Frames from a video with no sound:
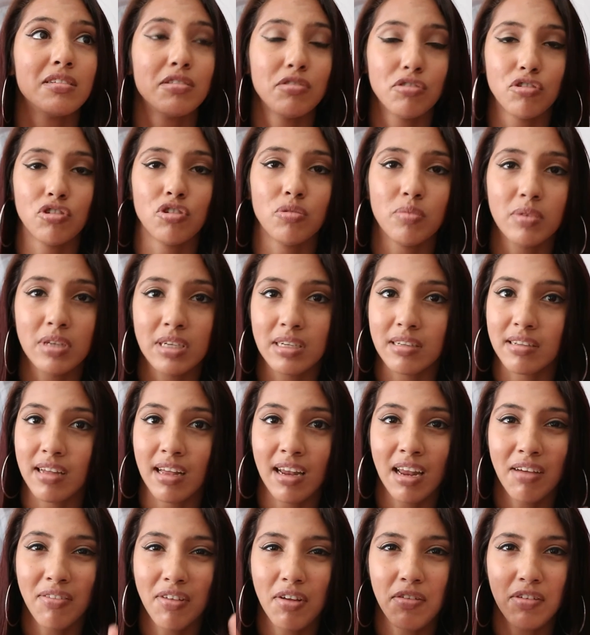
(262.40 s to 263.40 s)
YouTube is.
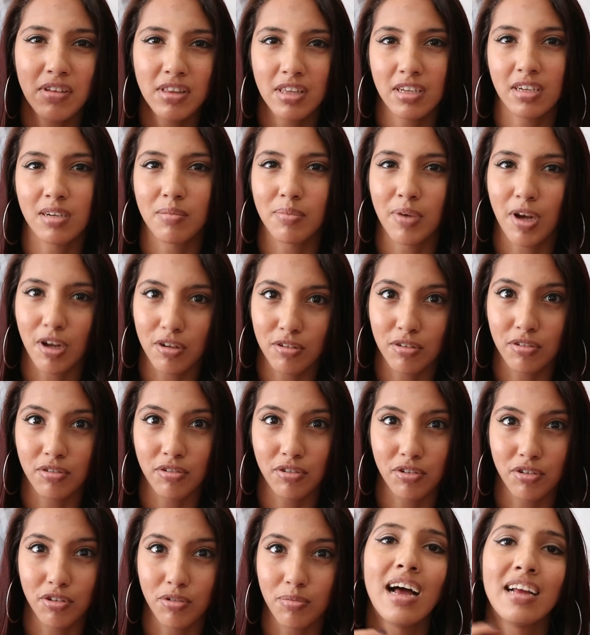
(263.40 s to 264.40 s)
I love everything about
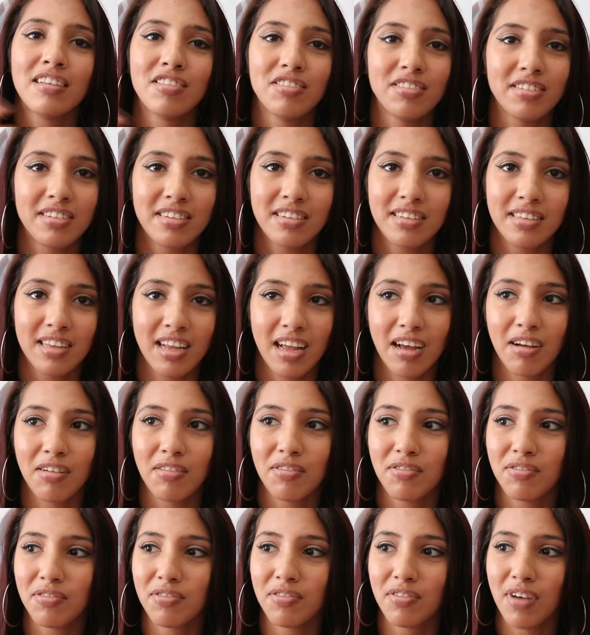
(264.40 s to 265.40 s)
YouTube. I just
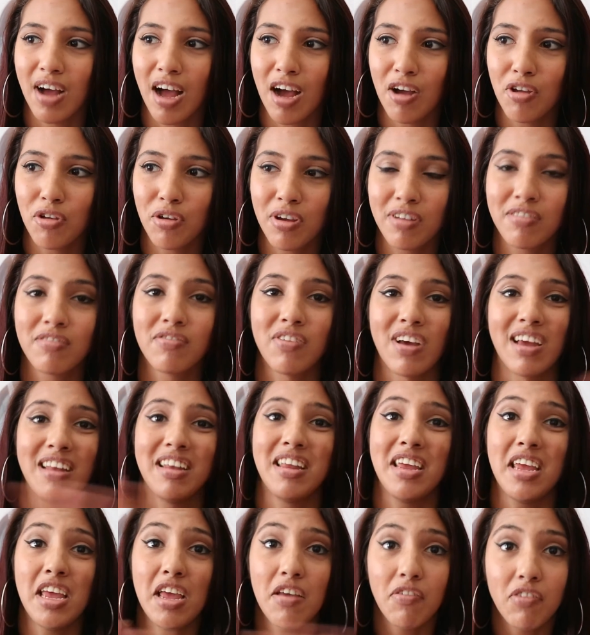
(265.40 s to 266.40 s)
love how you can find
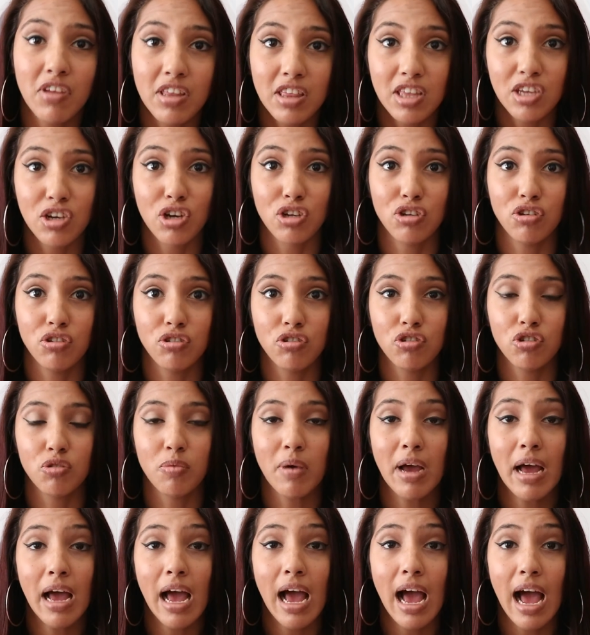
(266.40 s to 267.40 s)
everything on YouTube.
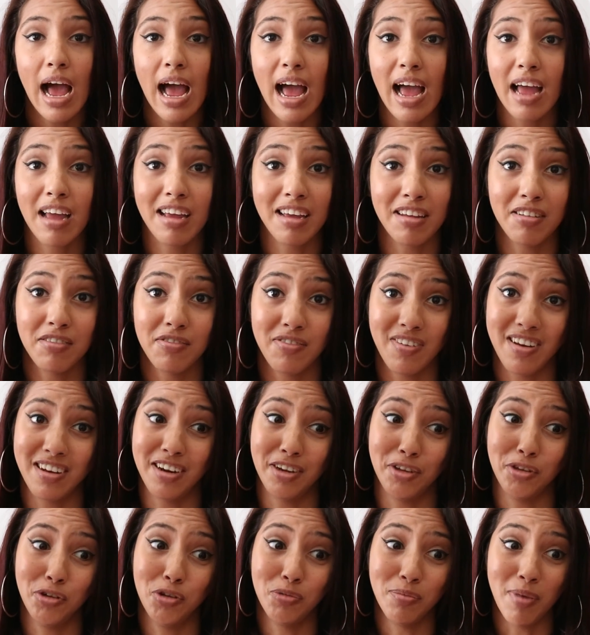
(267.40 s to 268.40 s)
I can find
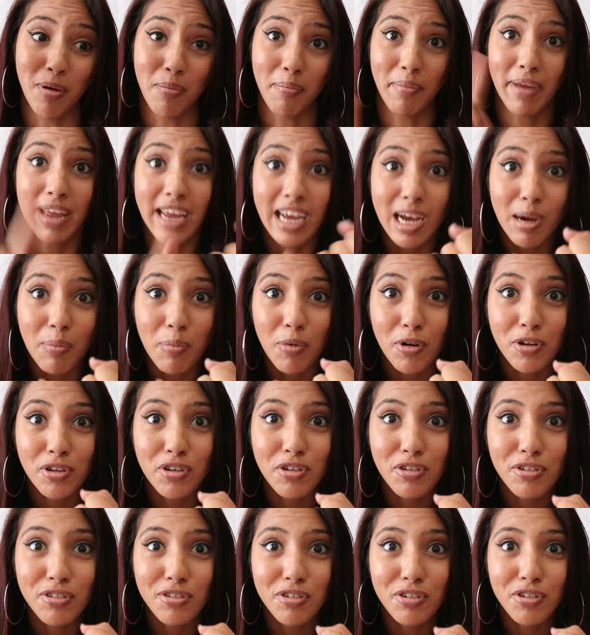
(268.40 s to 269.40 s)
how to do my makeup on
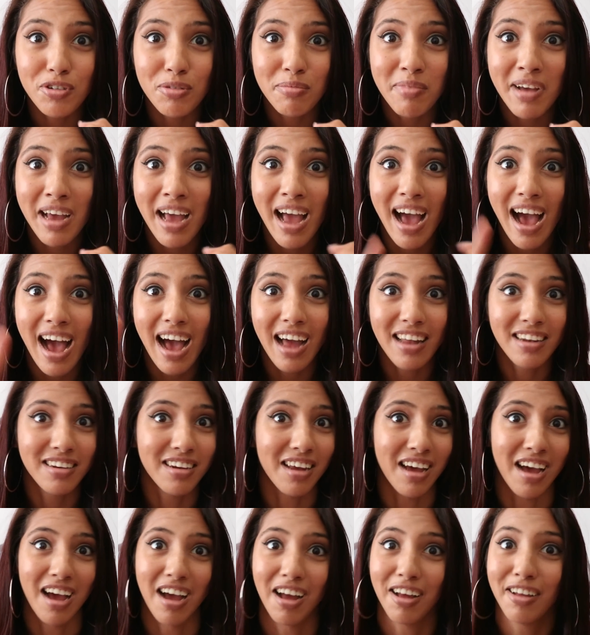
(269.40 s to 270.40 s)
YouTube. I
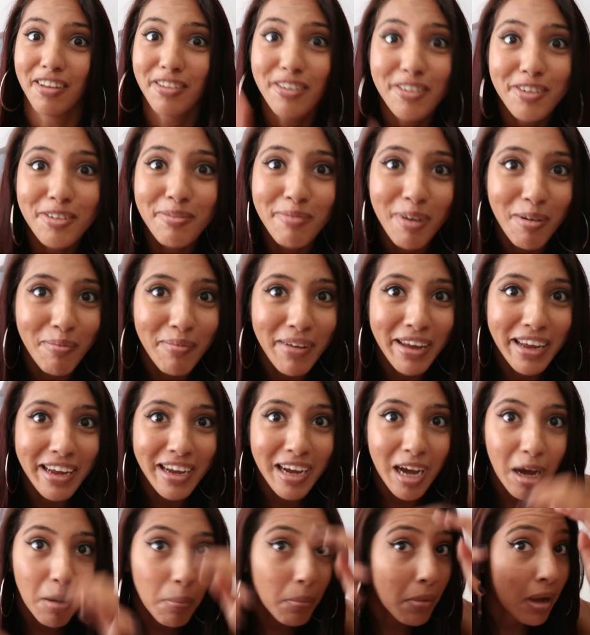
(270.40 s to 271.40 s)
know how to do my
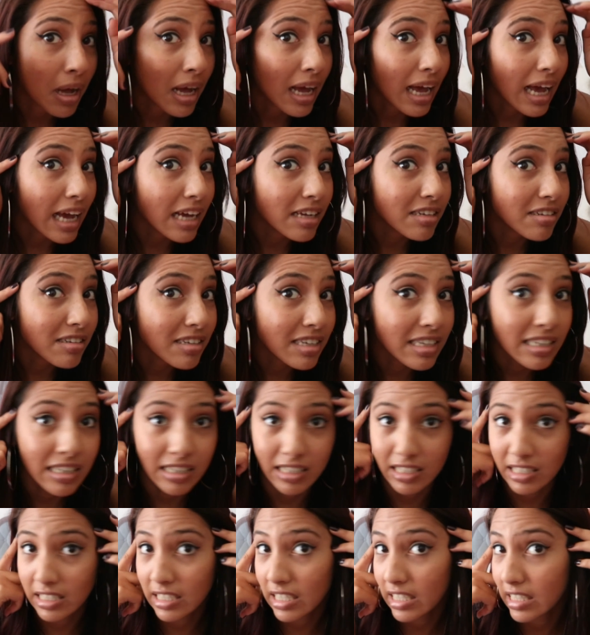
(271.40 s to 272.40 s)
makeup. As you can
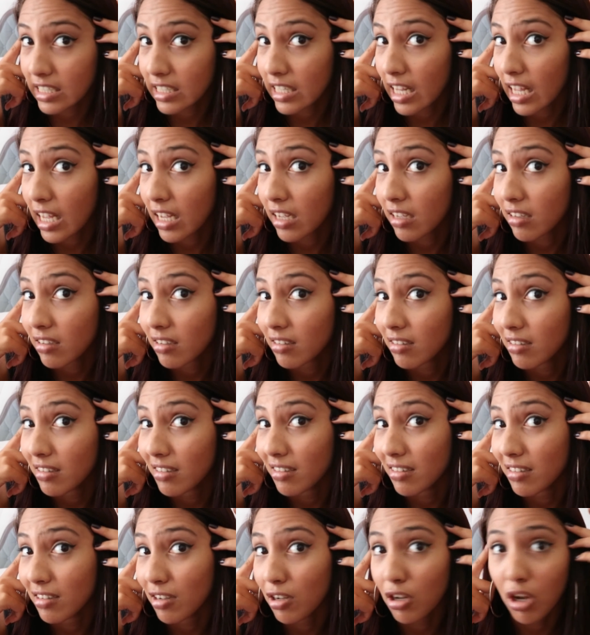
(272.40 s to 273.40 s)
see, it's like
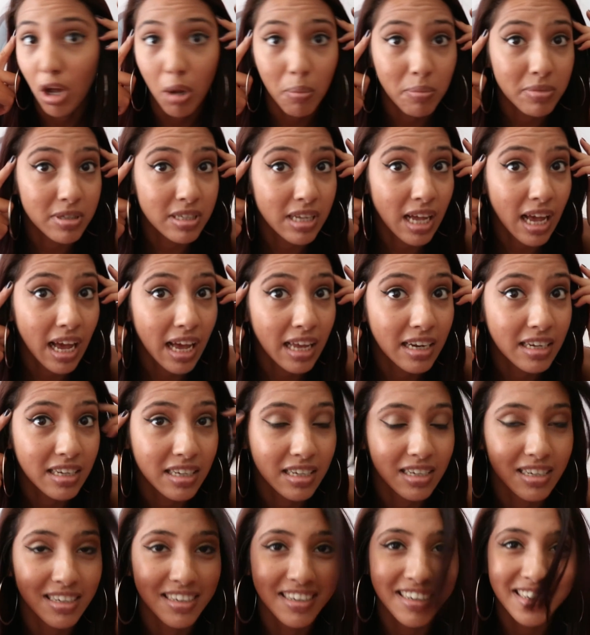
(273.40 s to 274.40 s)

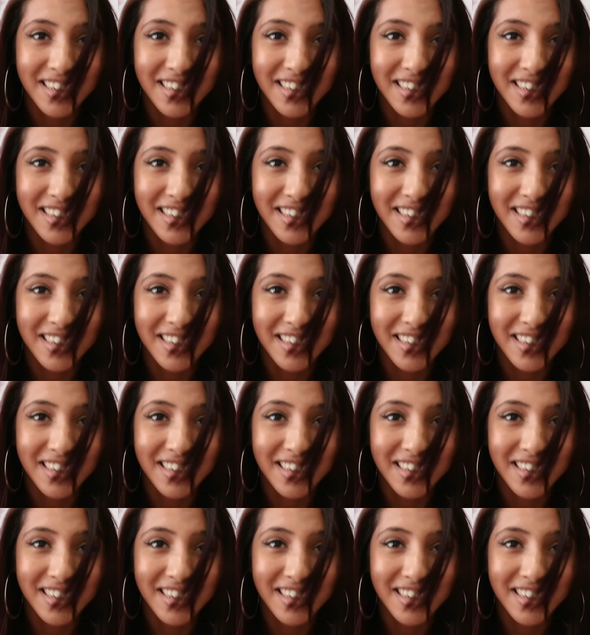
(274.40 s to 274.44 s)
lopsided.